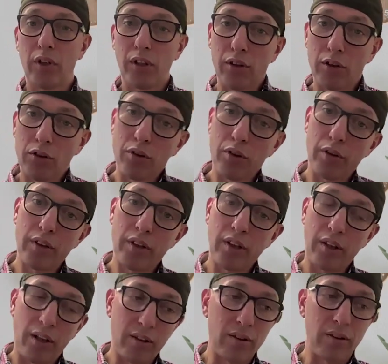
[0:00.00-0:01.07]
done the
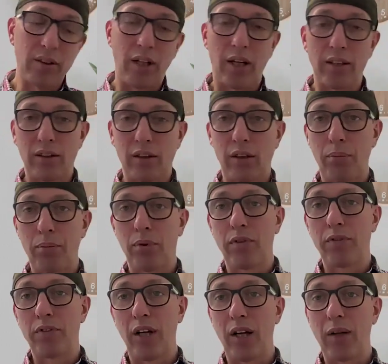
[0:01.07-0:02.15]
turning exercise a couple
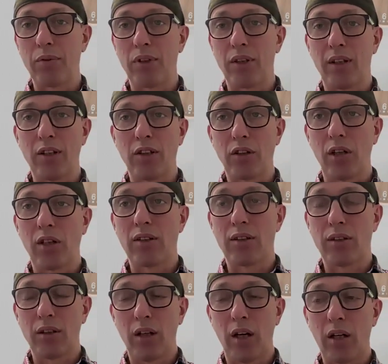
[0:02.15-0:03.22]
of times and they
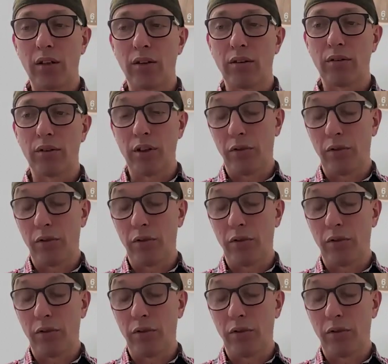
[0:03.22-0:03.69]
just aren't,